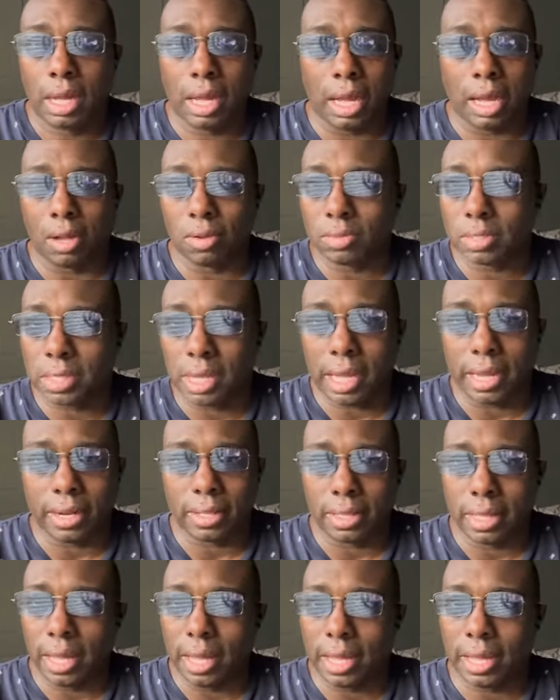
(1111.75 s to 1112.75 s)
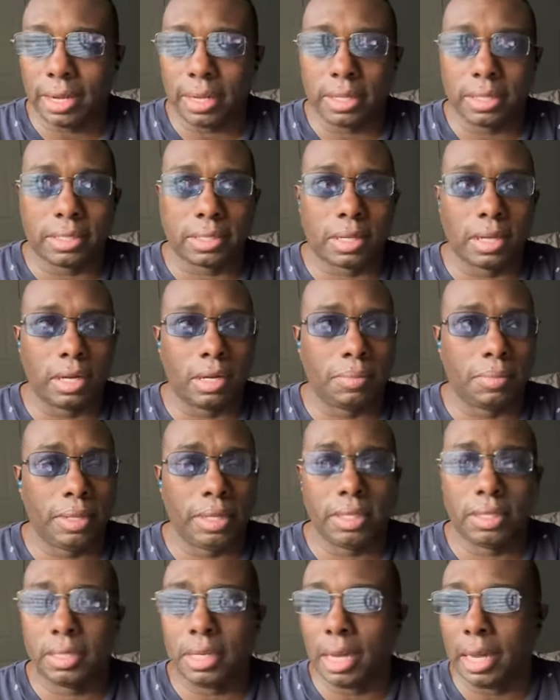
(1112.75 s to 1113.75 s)
Outside of that, it's going to
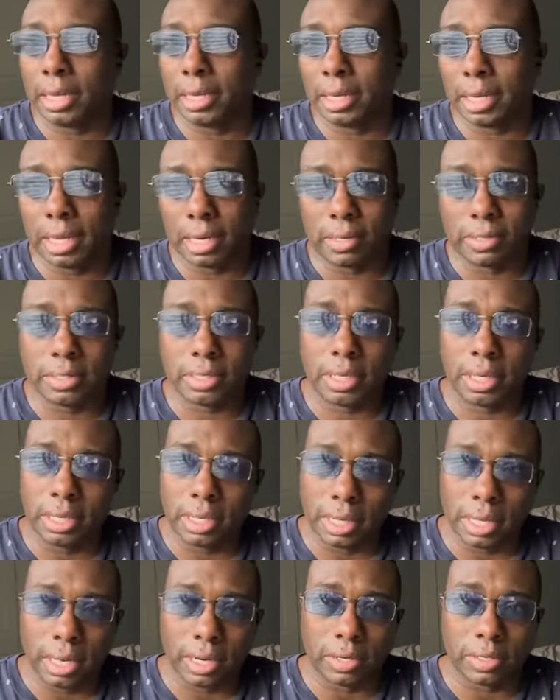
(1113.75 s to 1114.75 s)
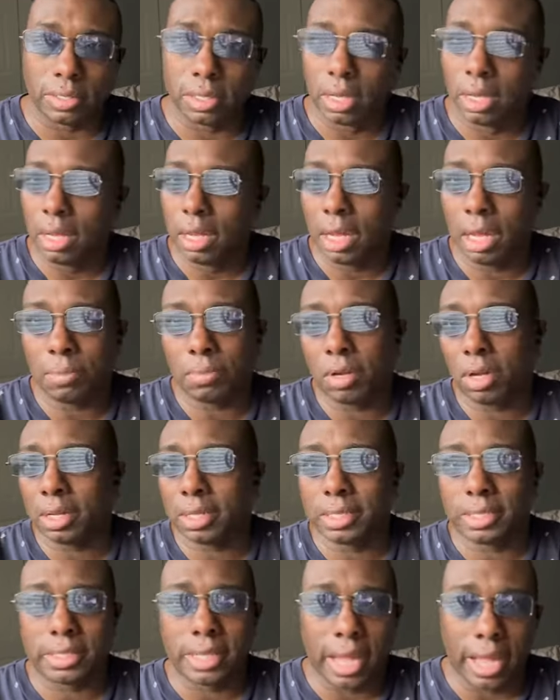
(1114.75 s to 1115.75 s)
be $9, $10. I'm talking
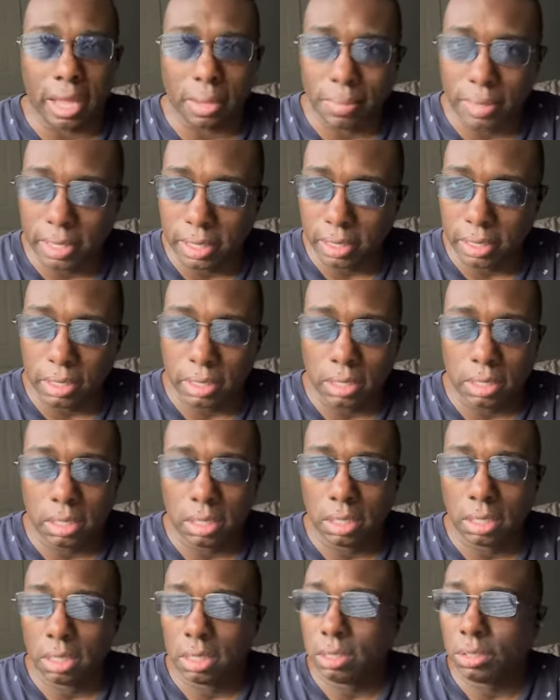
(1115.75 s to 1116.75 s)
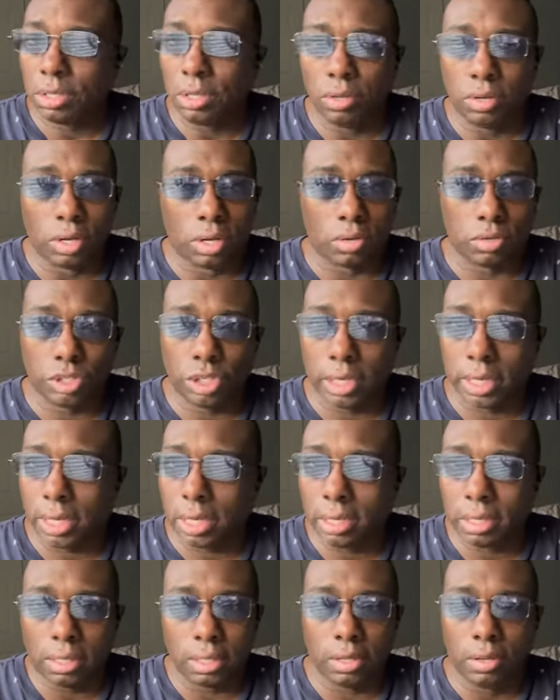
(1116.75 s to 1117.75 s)
salmon,
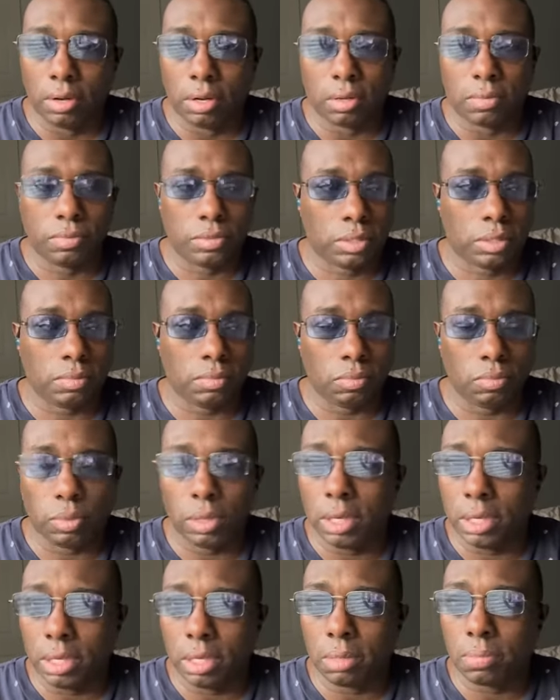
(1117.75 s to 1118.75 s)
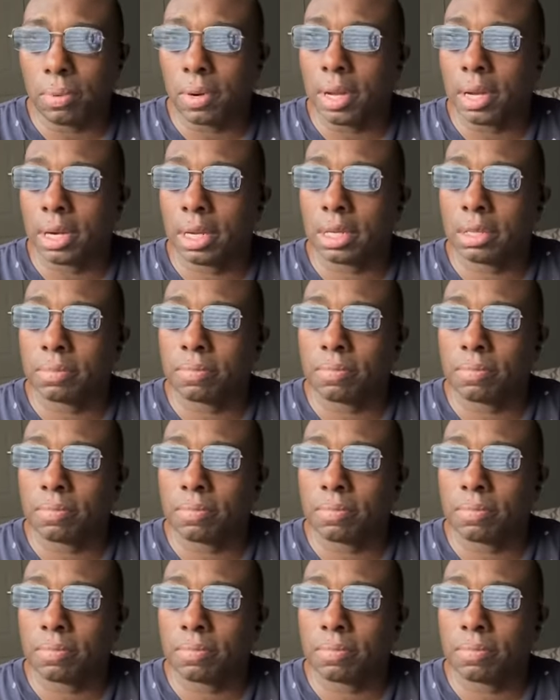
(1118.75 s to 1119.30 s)
chicken, really good product.